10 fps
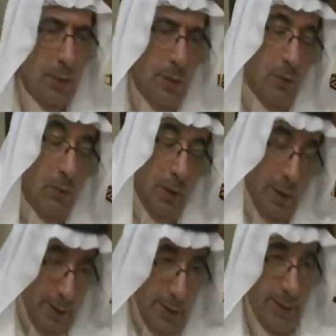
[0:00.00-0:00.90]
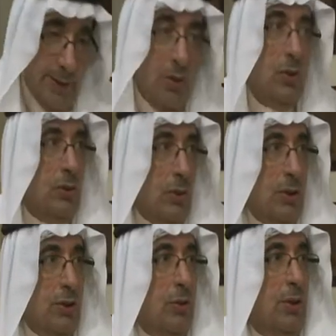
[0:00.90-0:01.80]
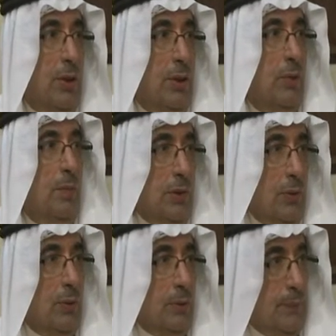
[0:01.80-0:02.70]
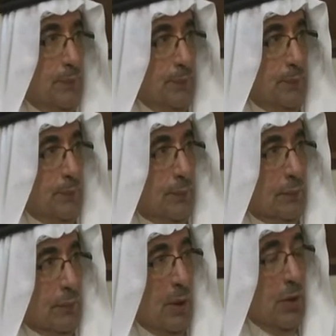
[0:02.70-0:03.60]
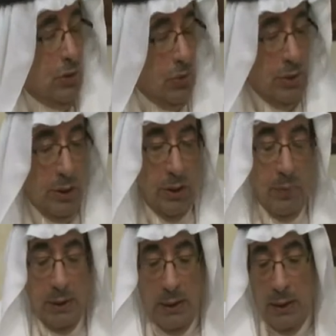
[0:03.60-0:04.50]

Well, this is also a story to be told. A story to be told.